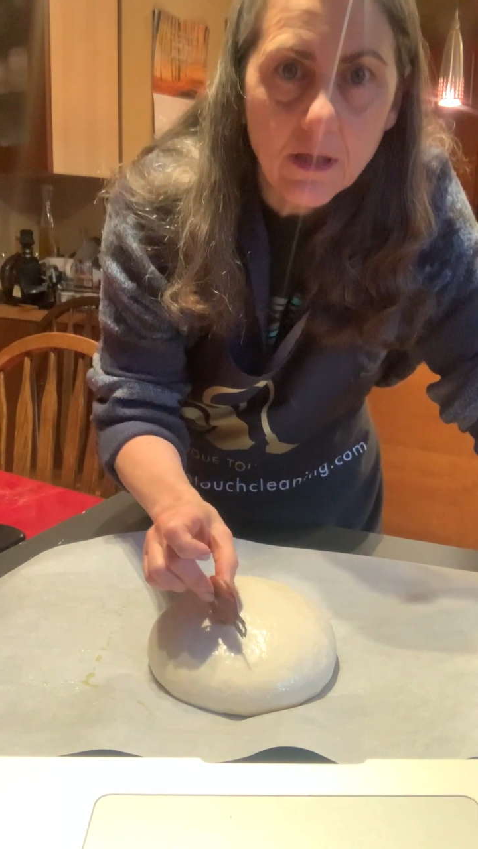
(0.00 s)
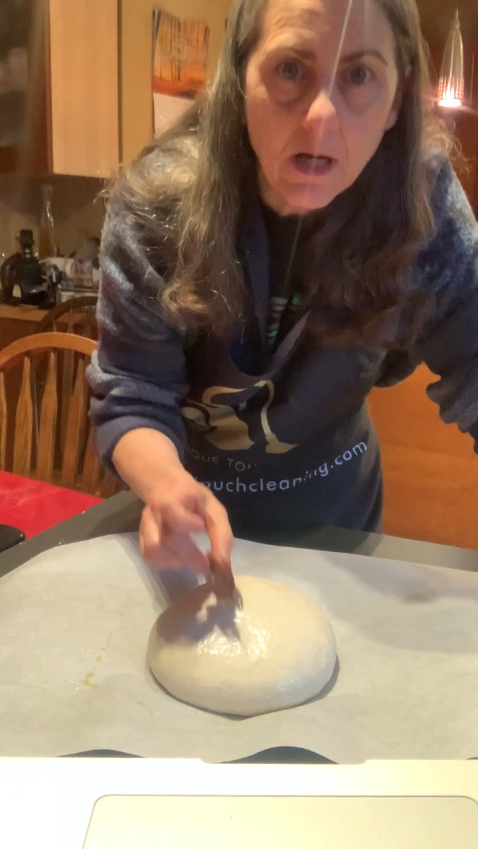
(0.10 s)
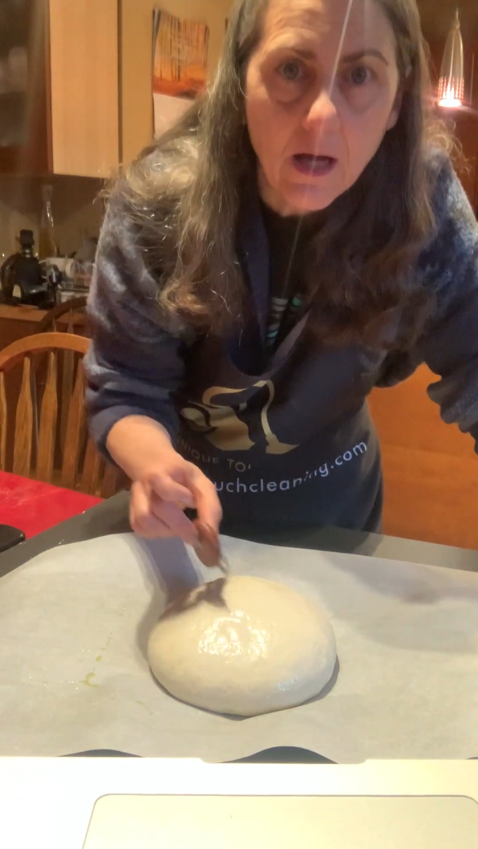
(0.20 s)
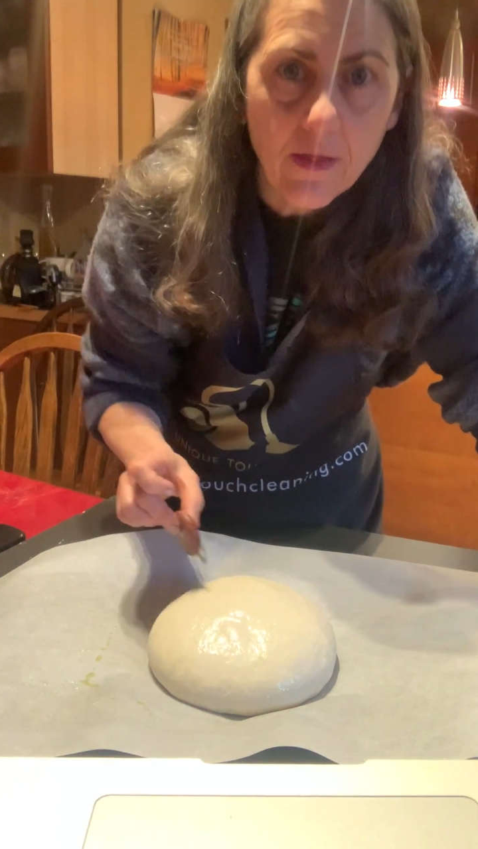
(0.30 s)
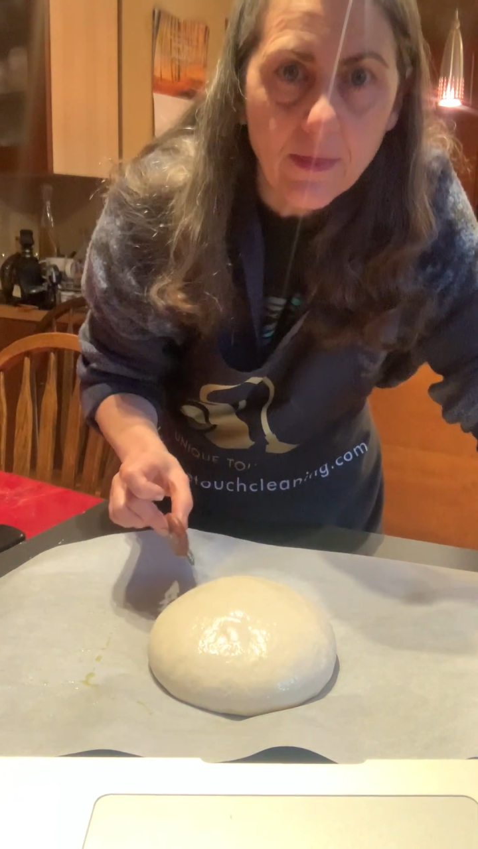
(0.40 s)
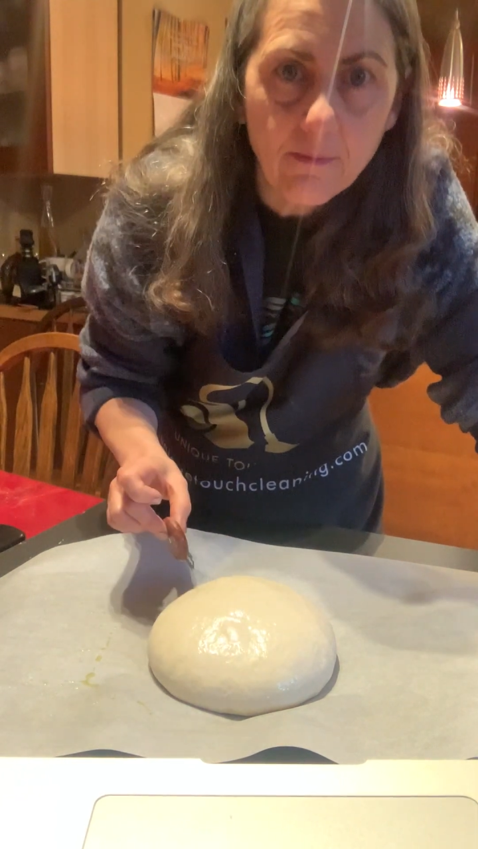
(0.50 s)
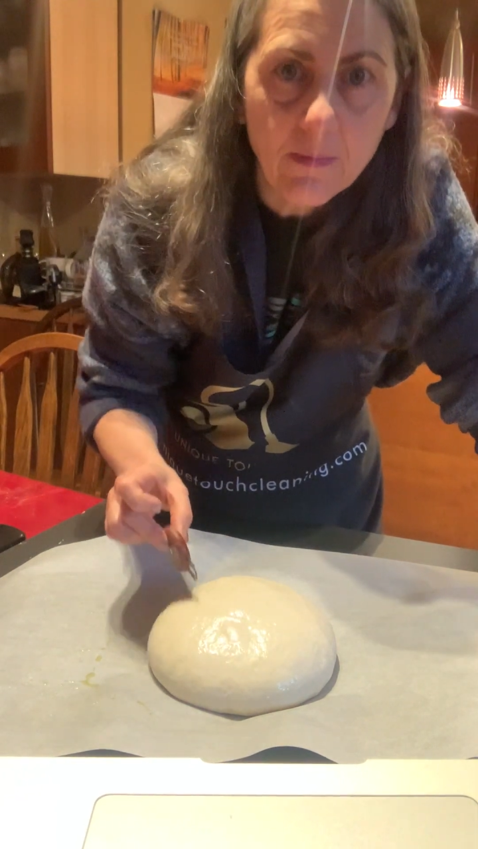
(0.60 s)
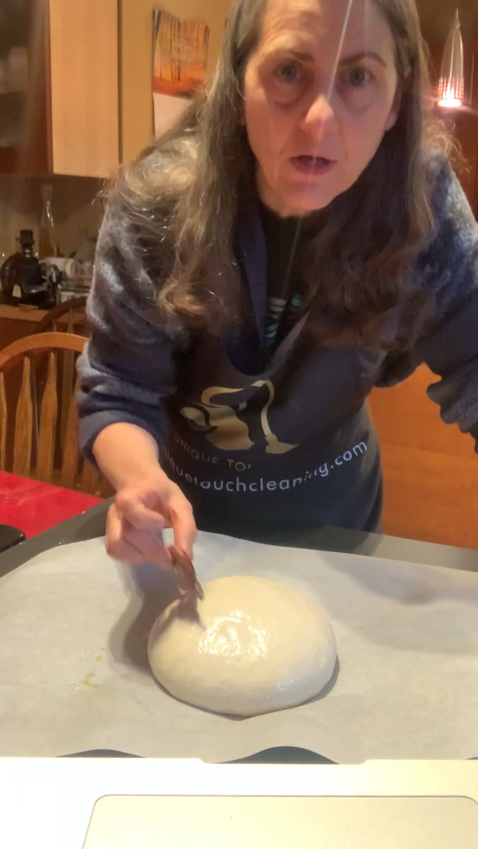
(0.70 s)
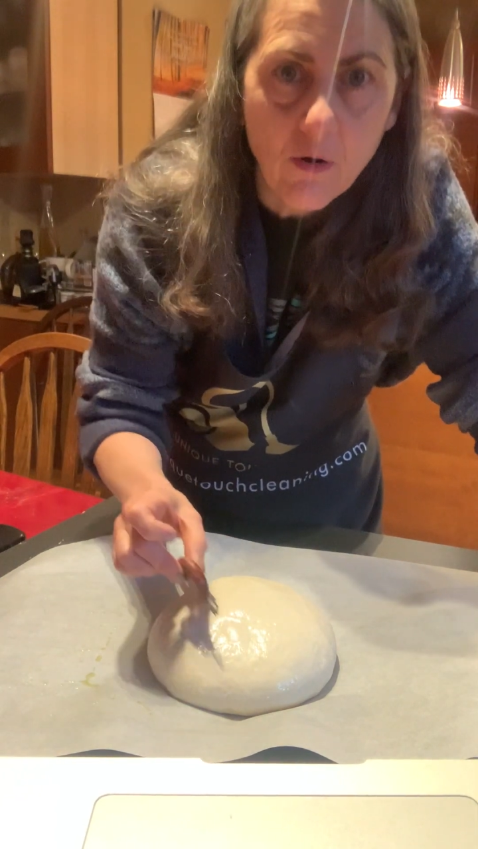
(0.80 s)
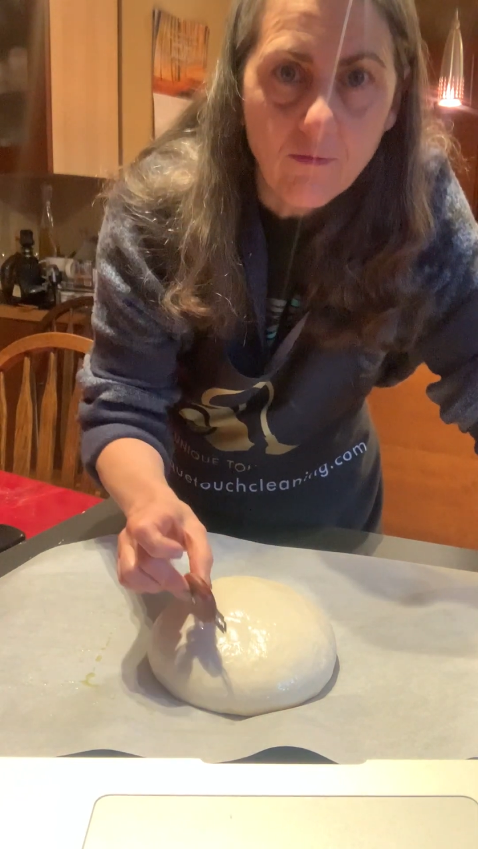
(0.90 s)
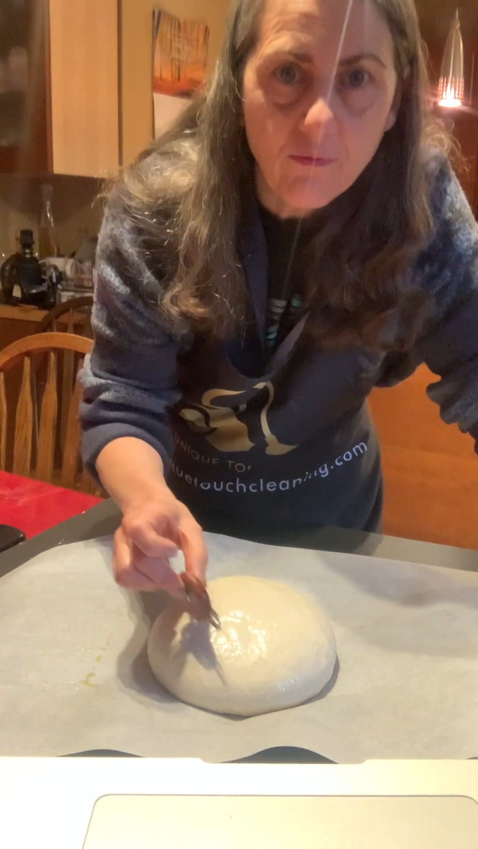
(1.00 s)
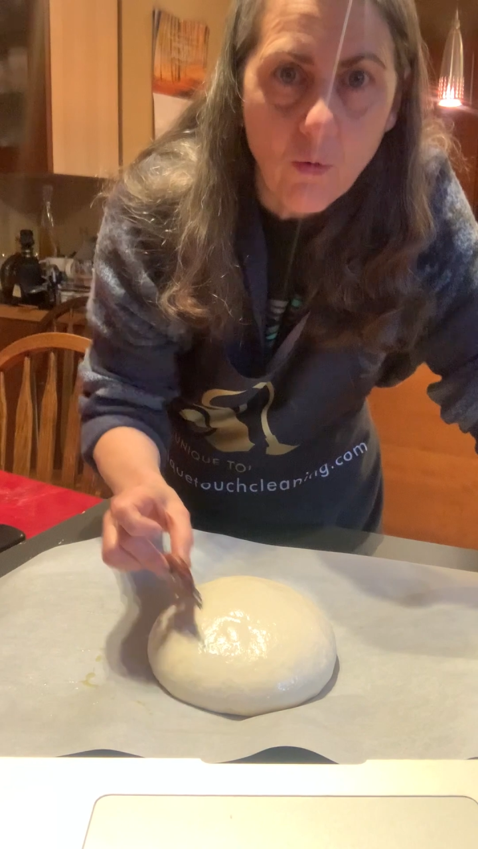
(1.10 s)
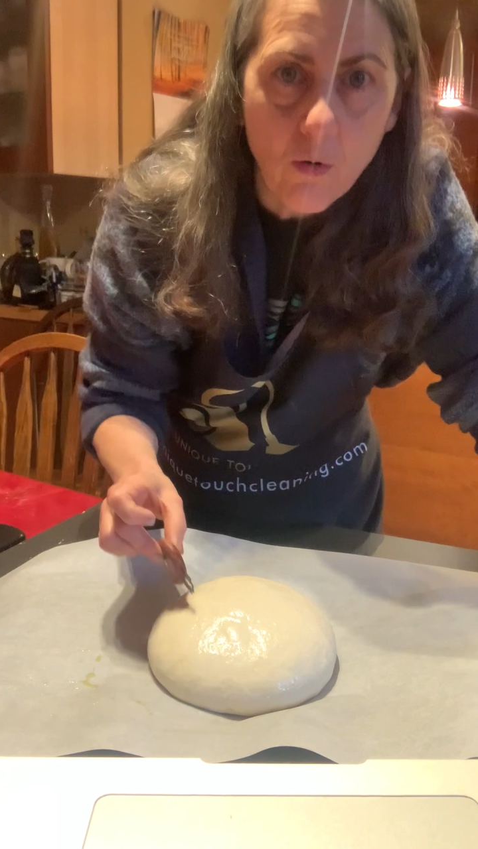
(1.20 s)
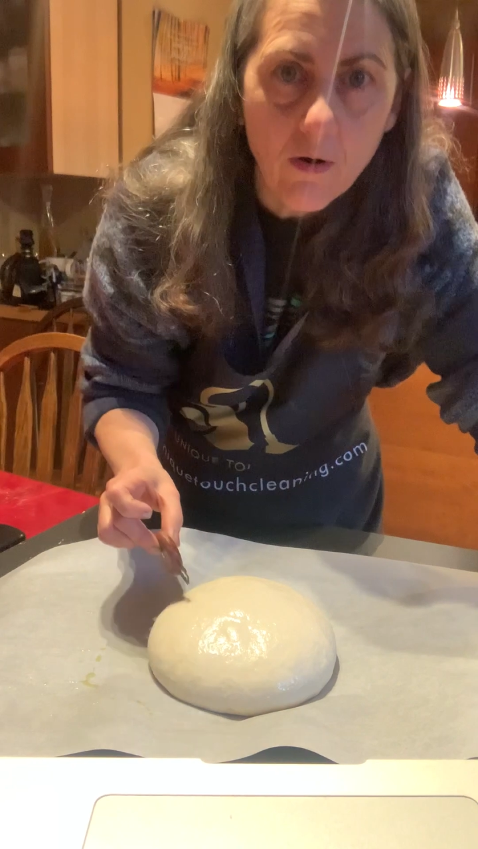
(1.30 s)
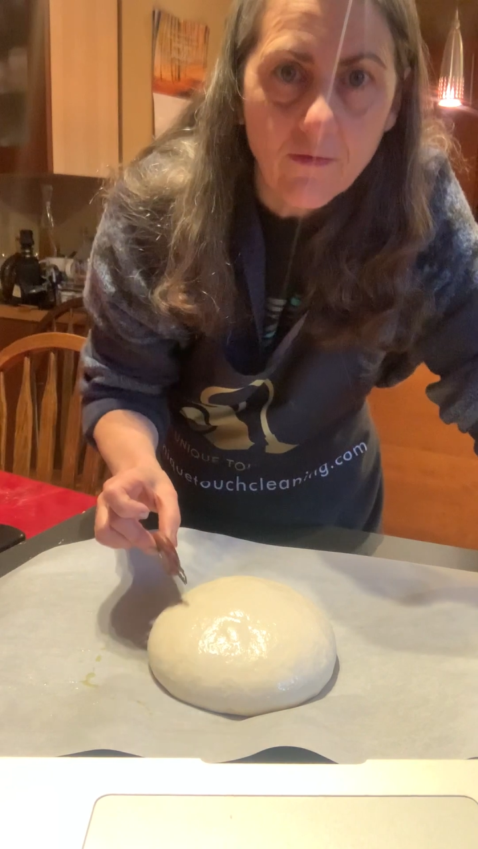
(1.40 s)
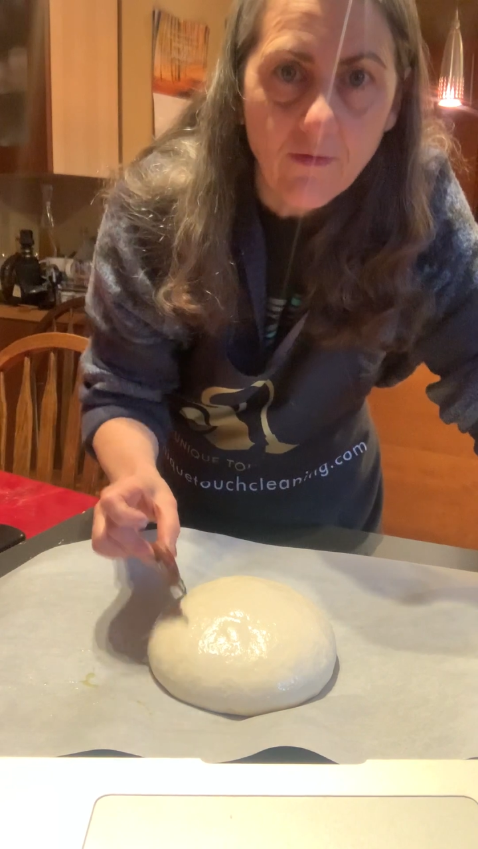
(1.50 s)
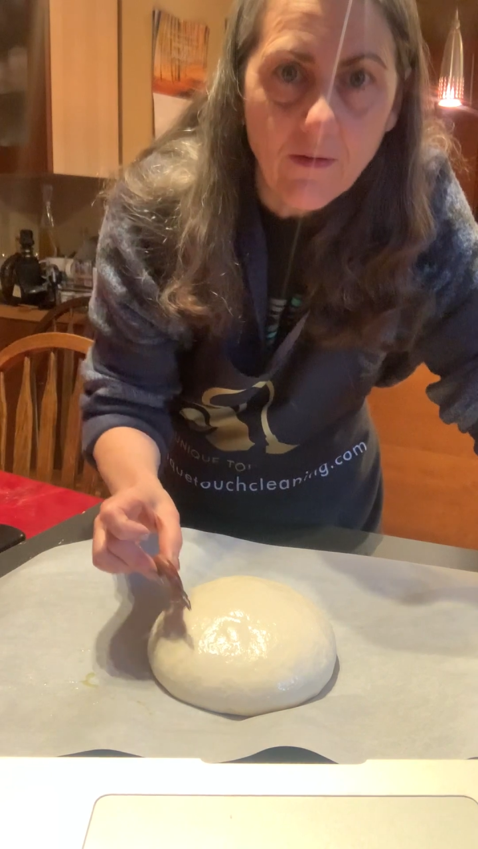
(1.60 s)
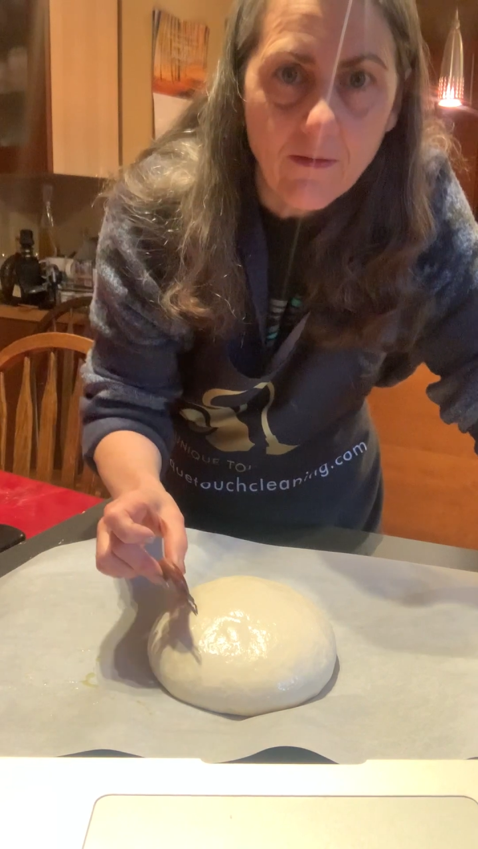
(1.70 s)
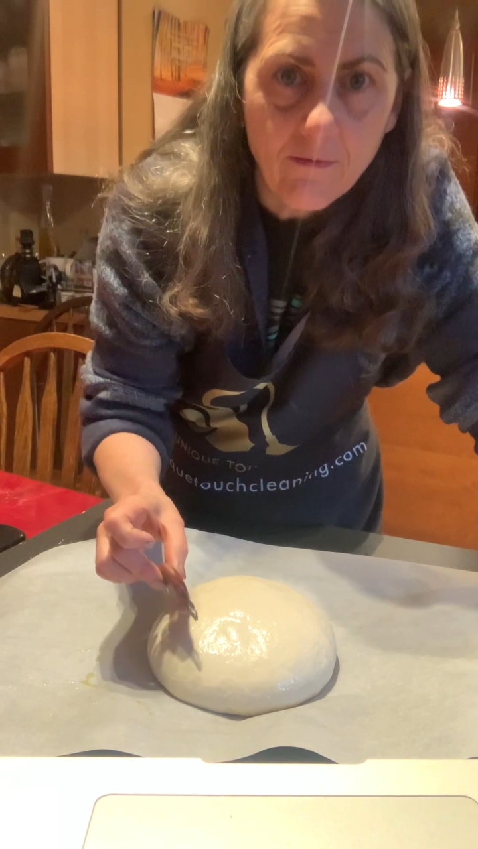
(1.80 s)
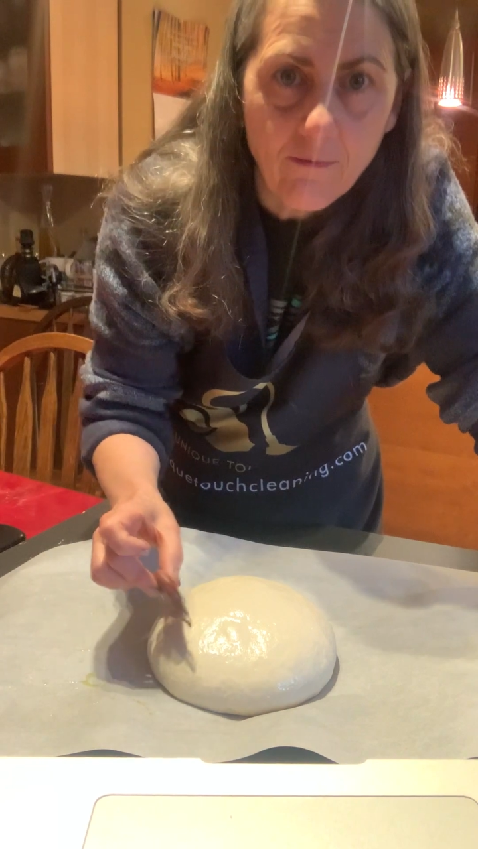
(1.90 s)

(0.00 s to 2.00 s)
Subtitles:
4